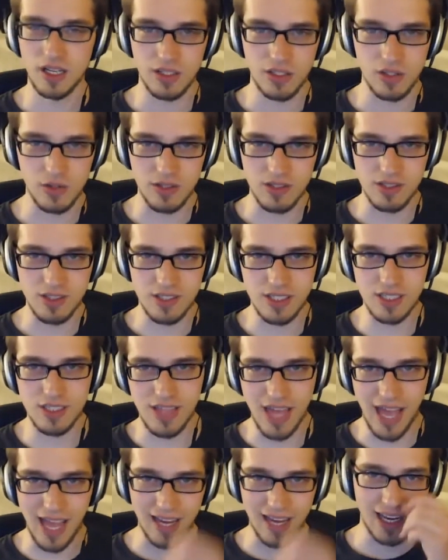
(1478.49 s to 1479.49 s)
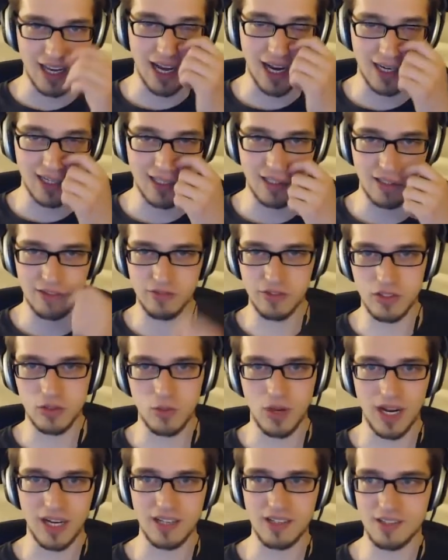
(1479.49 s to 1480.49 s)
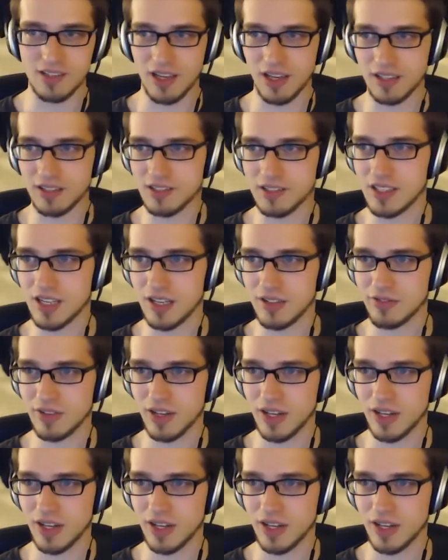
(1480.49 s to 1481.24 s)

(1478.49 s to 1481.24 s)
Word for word: you can see that kind of UI design stuff